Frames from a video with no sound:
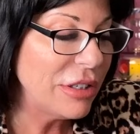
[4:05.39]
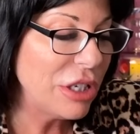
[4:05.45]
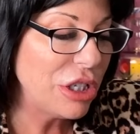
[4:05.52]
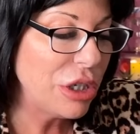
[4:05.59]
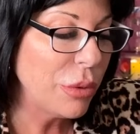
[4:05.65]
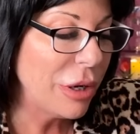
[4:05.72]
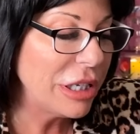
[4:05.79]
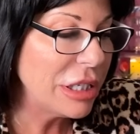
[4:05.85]

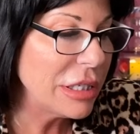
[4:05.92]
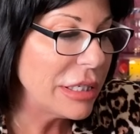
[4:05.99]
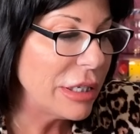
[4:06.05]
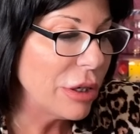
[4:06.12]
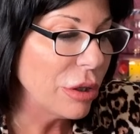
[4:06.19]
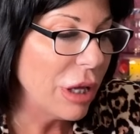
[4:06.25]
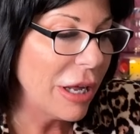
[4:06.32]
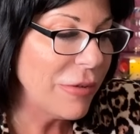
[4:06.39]
situations
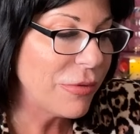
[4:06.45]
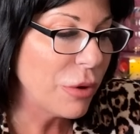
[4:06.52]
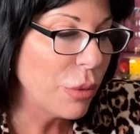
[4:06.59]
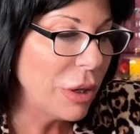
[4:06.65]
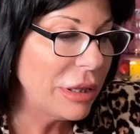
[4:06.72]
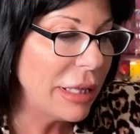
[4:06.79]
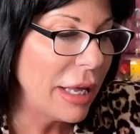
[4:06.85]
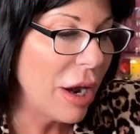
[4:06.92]
in your life for
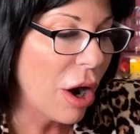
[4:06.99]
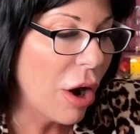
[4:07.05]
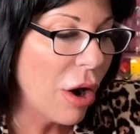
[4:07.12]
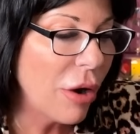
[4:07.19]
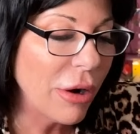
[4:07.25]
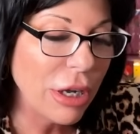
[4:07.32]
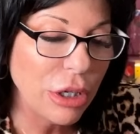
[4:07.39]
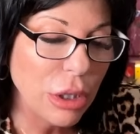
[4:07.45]
what they
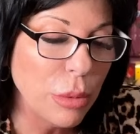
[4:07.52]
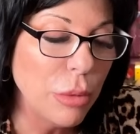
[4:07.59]
are and